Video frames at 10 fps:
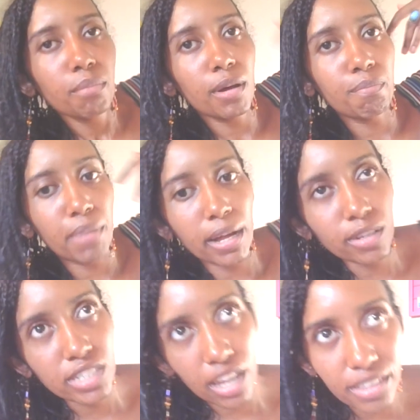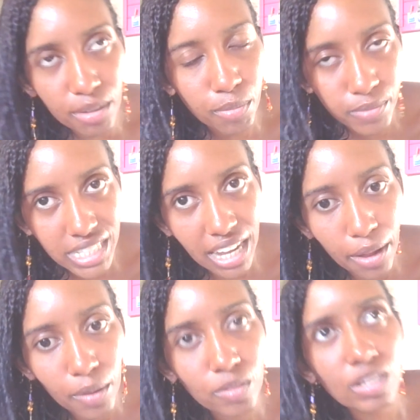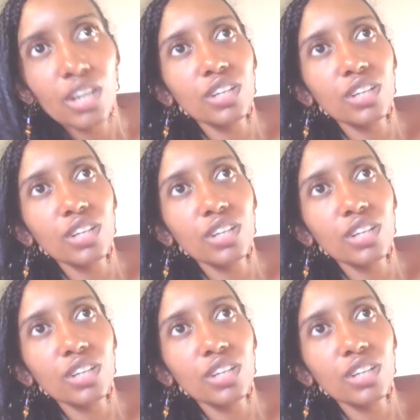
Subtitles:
put bells on themselves,